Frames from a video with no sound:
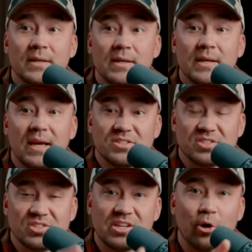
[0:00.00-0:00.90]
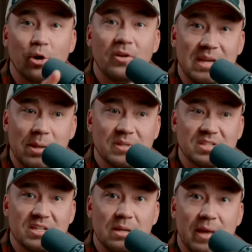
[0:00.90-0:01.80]
is to secure an
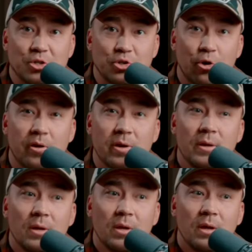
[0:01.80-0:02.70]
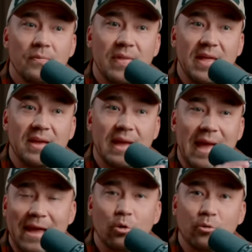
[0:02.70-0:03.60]
embassy and make sure they
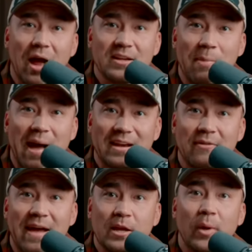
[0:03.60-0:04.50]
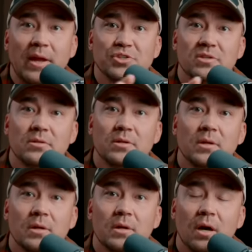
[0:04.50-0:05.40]
handle non-combatant evacuation
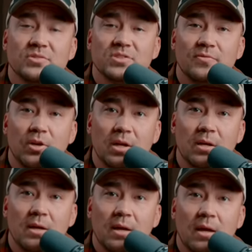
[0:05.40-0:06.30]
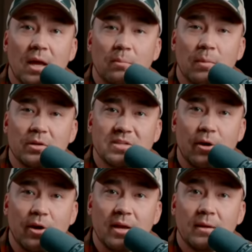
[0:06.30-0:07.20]
of civilian and
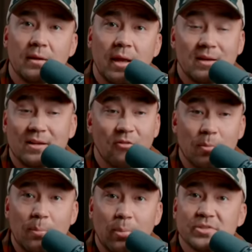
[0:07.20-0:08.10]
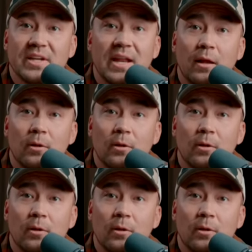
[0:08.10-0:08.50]
military and government personnel.